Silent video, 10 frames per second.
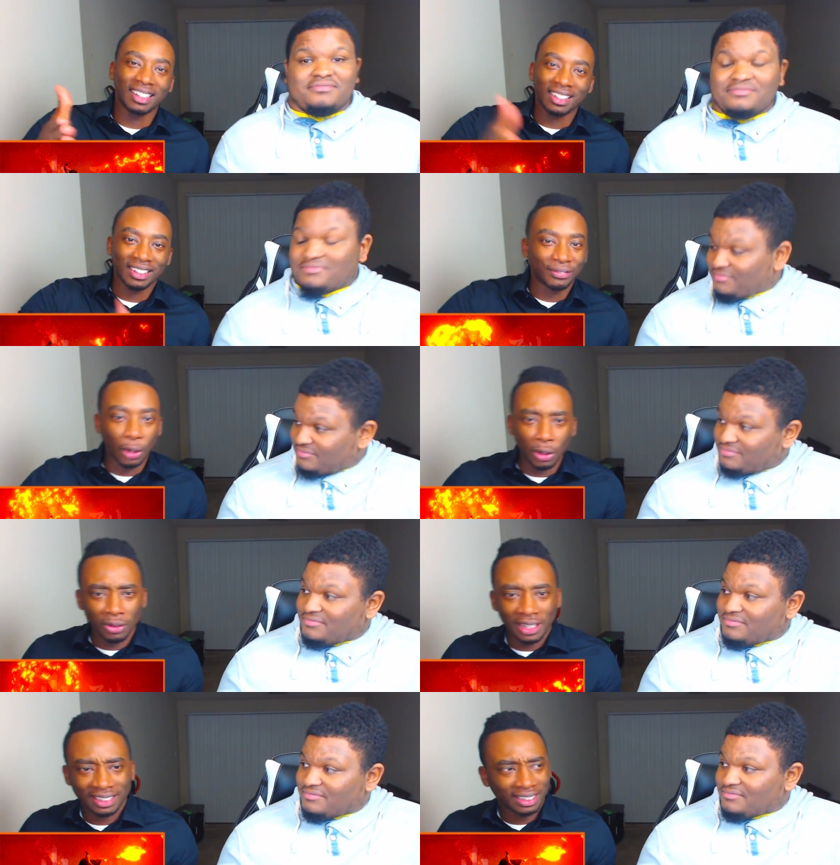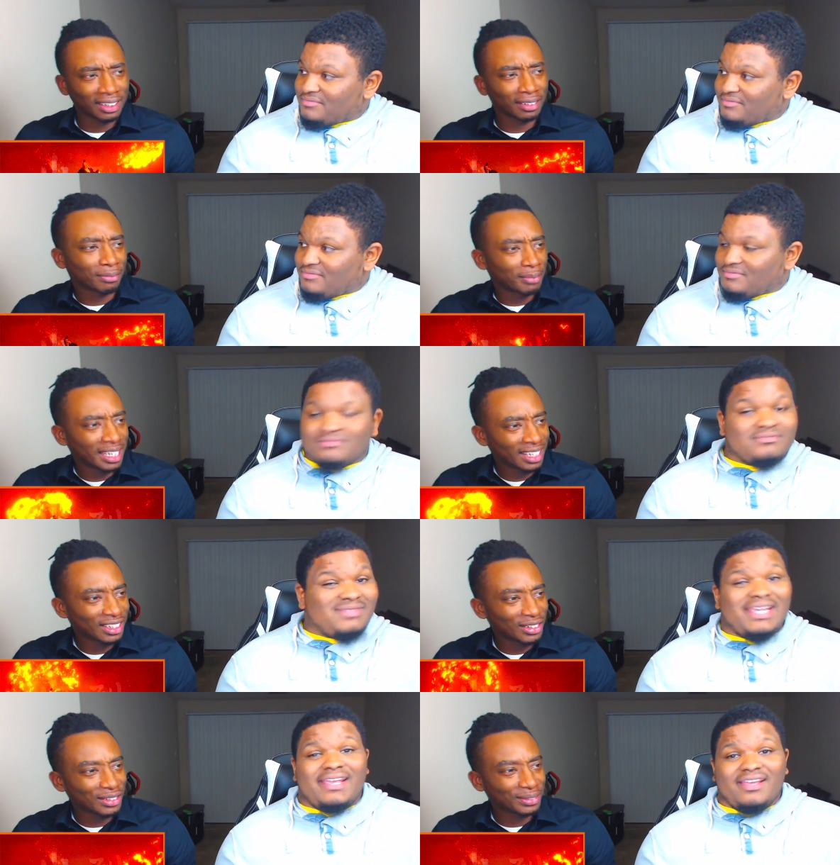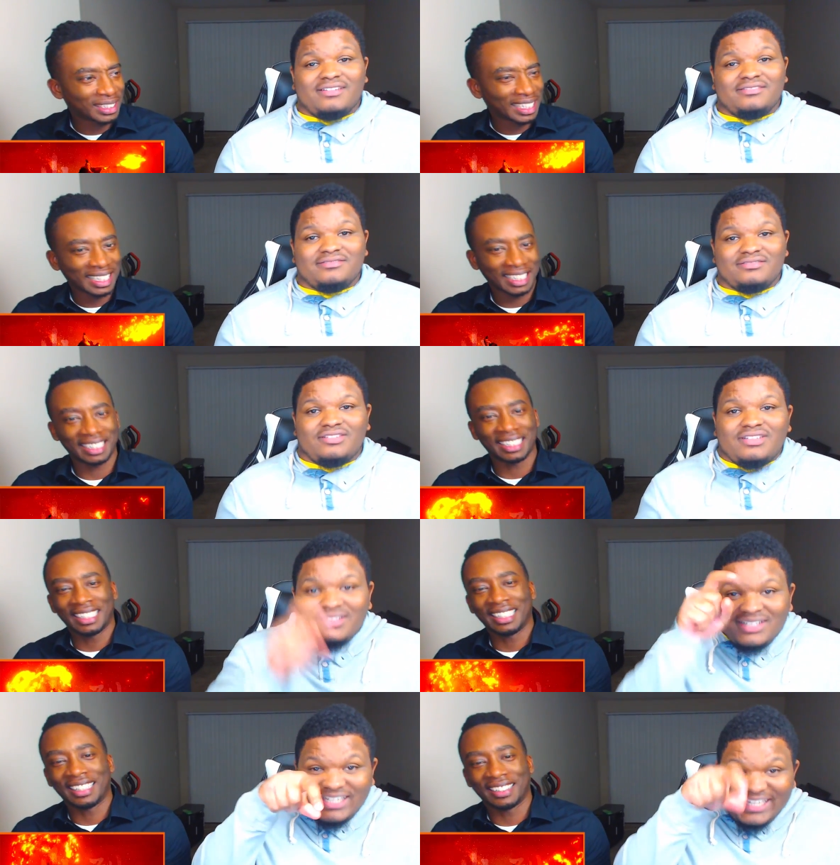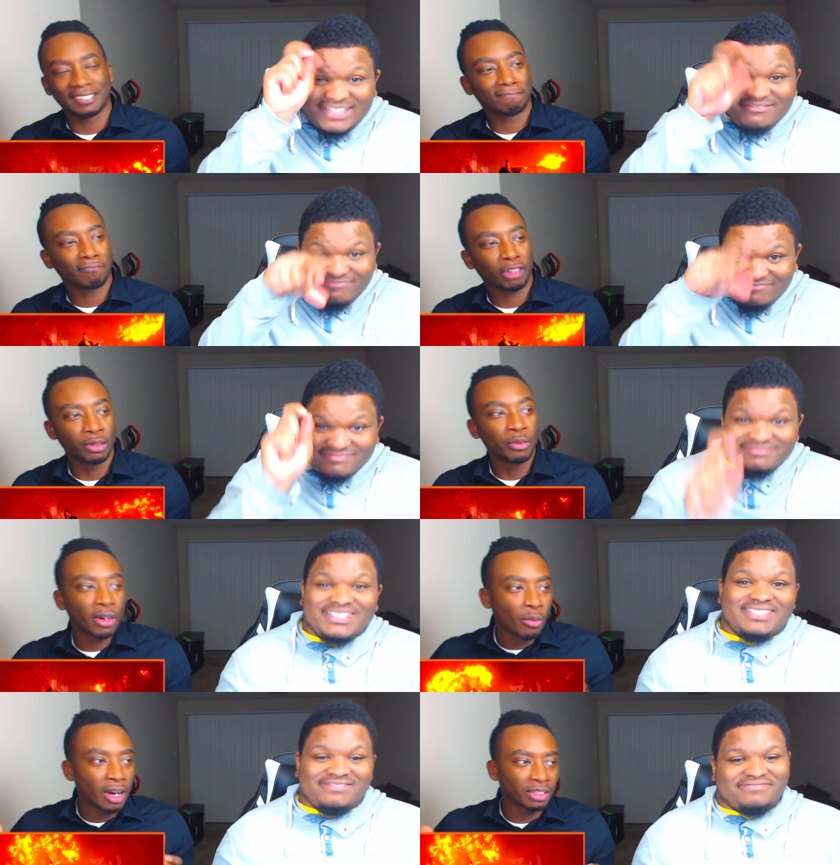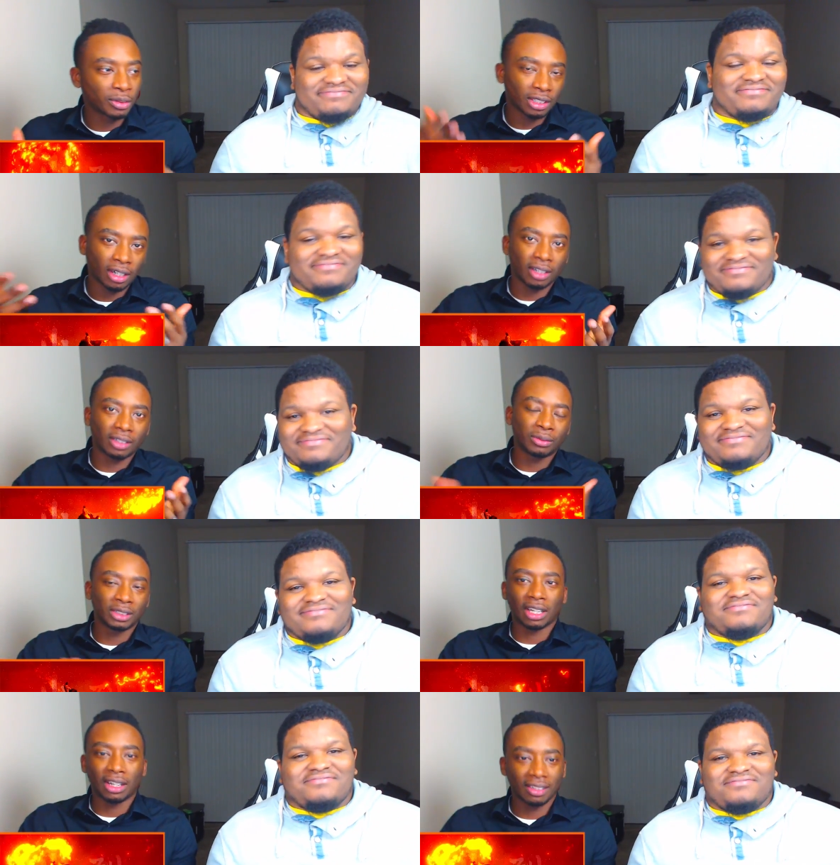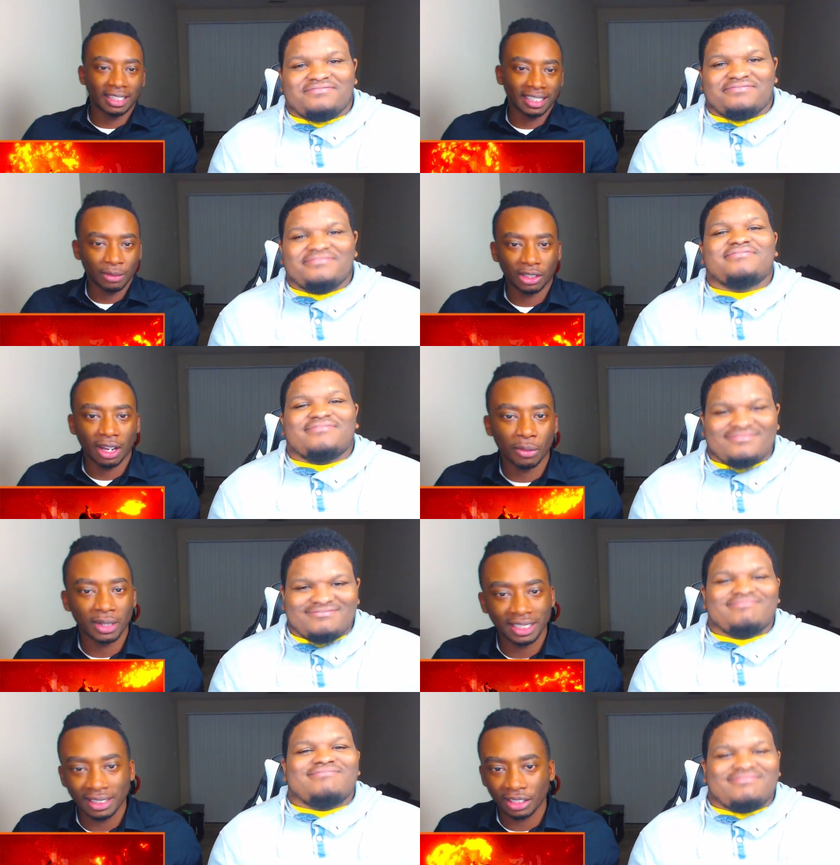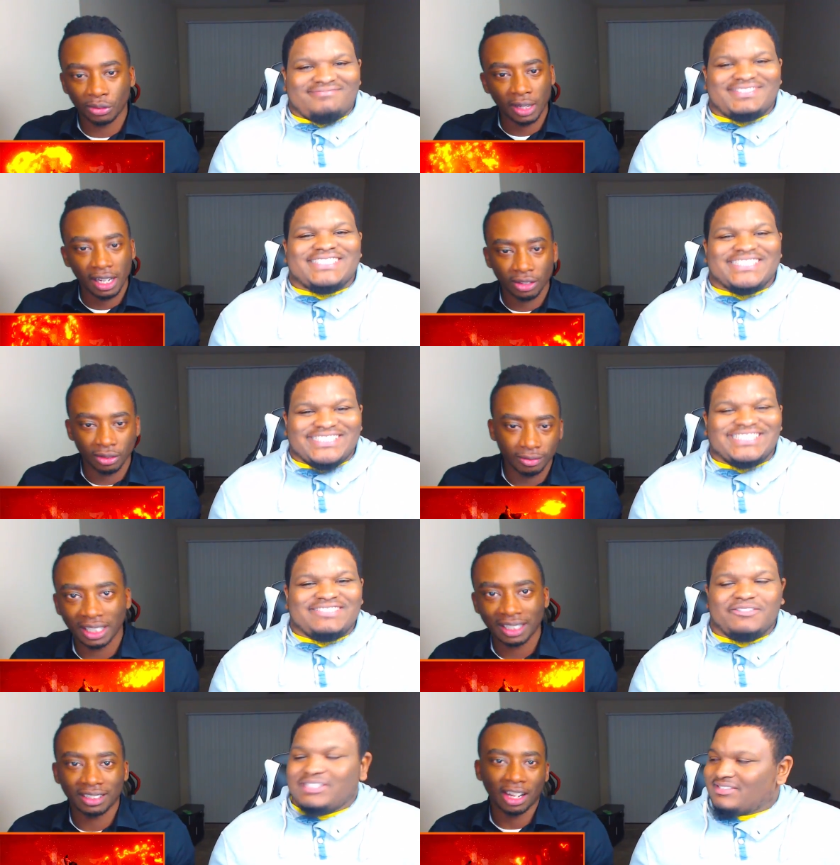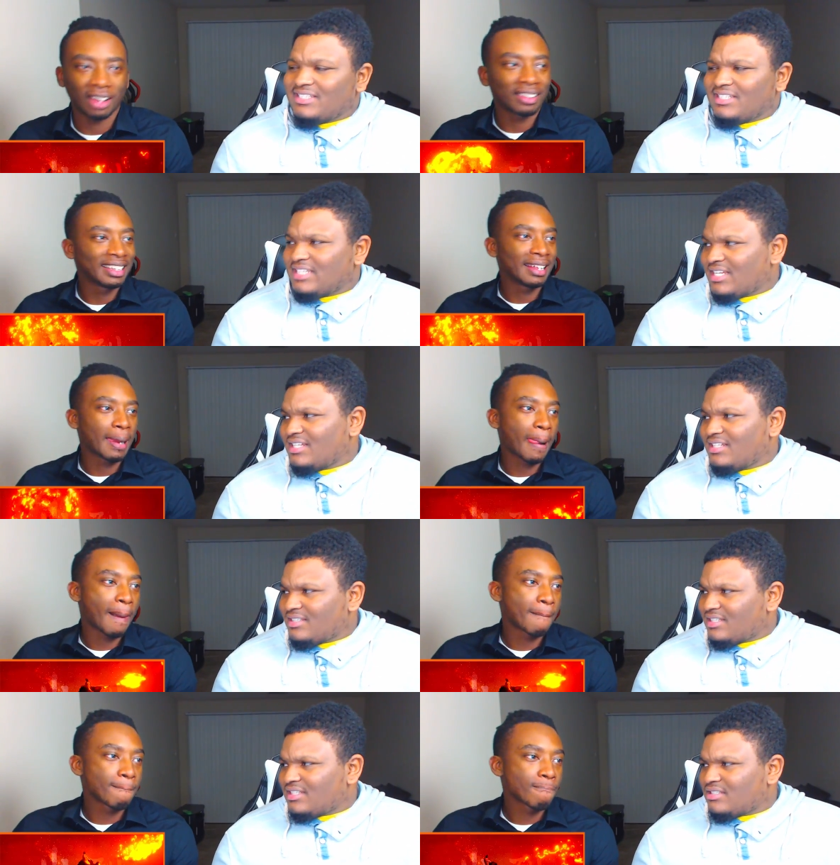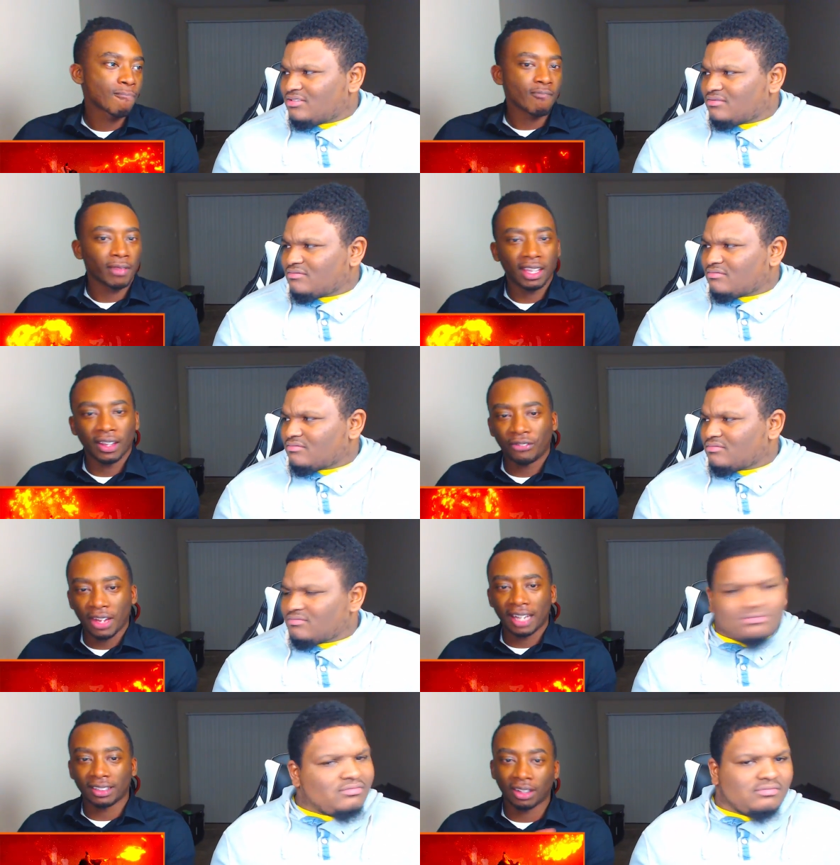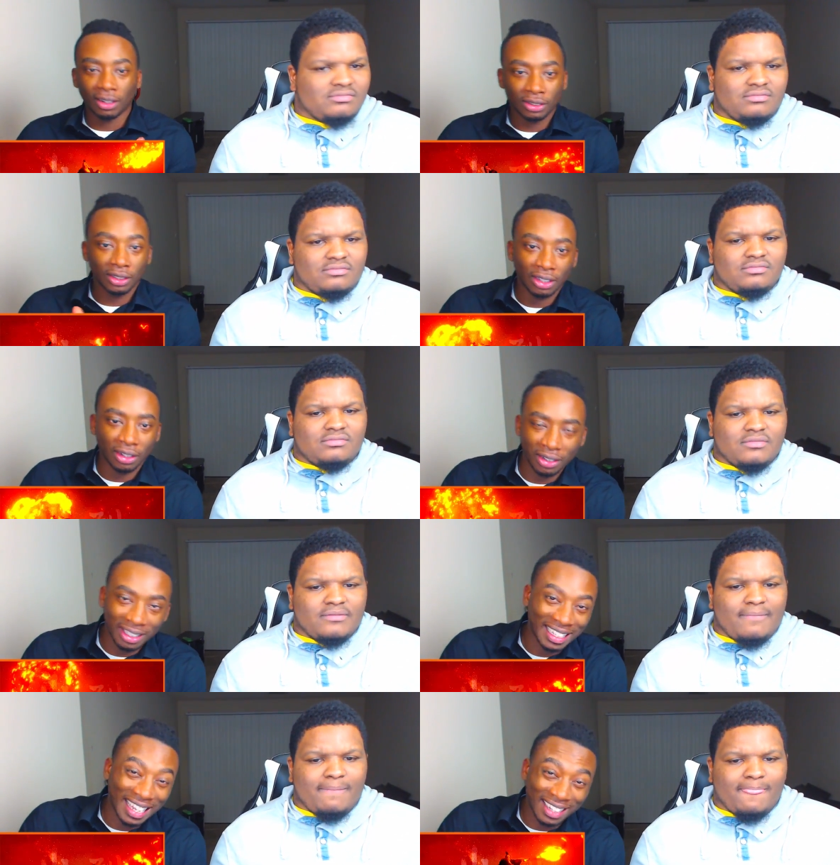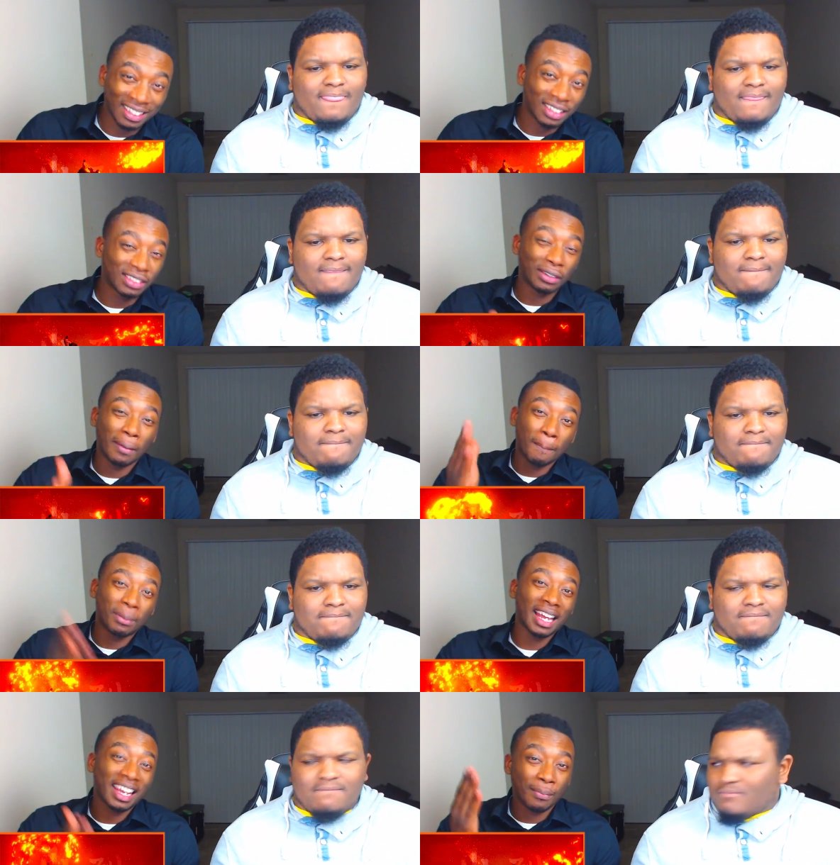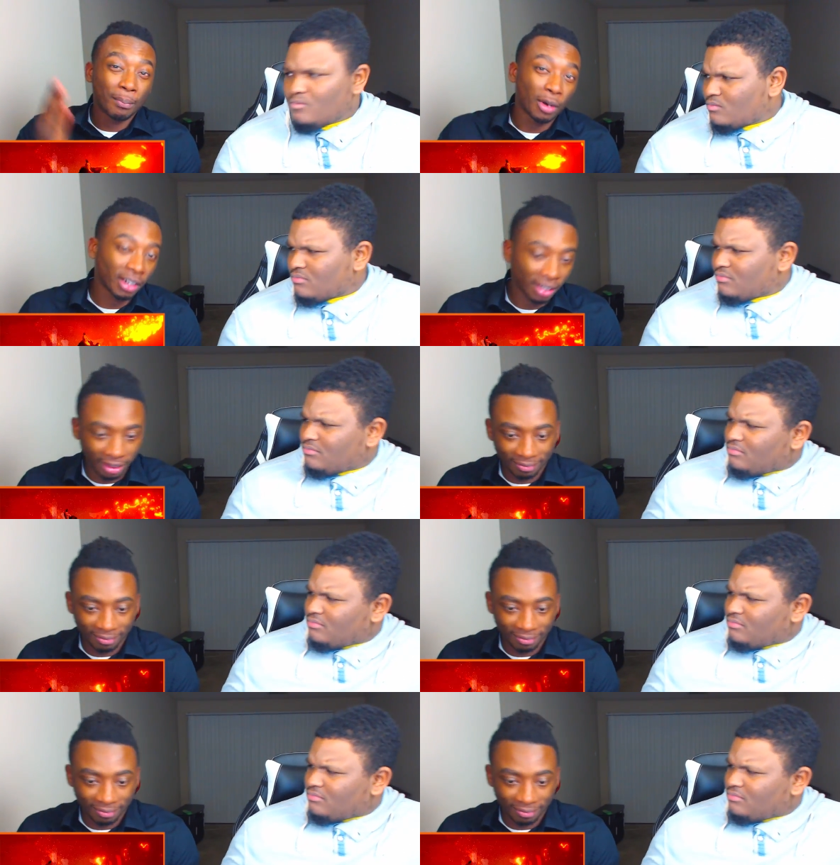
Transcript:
Speaker 1: y'all can vote on that stuff, man. You know yeah. what I'm saying? Just click. We want to watch what y'all, what y'all like, what y'all want to see us react to. Well, that's like, they get anything else? Yeah, facts. Also, y'all gonna get access to the black market.